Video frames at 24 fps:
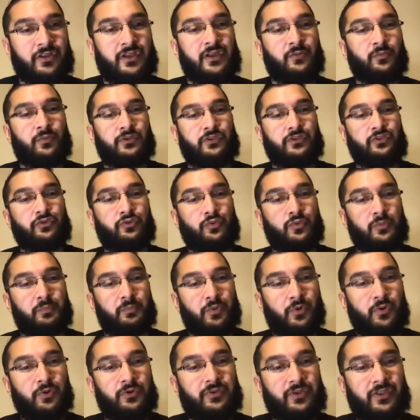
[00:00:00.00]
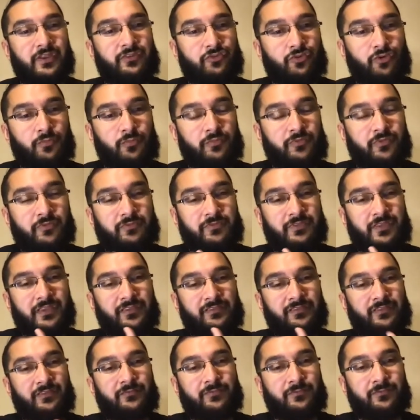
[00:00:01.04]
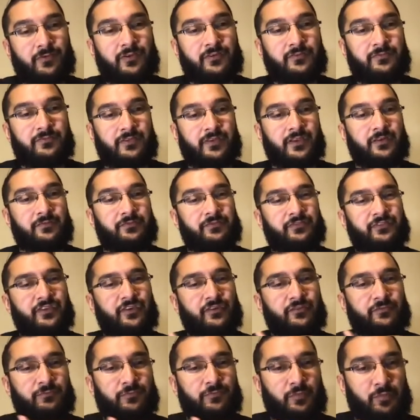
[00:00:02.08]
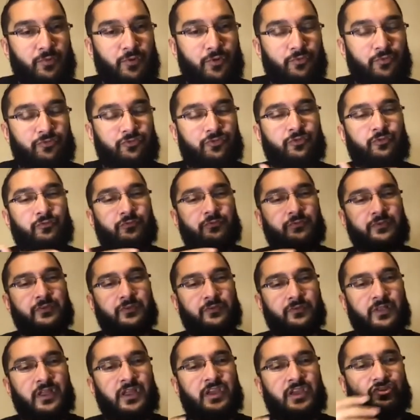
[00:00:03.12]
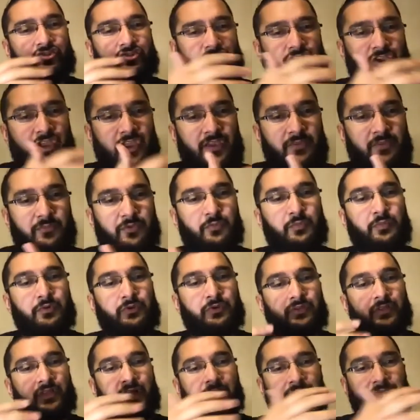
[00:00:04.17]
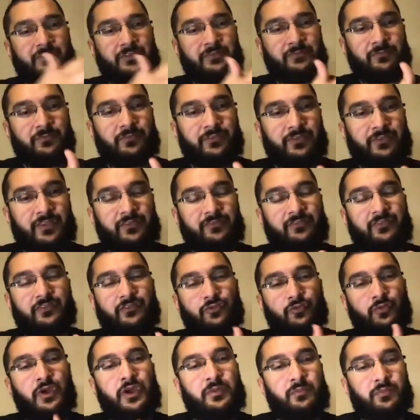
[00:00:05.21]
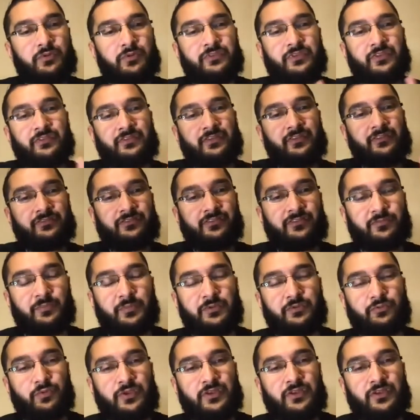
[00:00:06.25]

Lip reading: when you put in terms of things in front of it, of self-reproach, you feel shame, you put a lot of different things and you put the distance between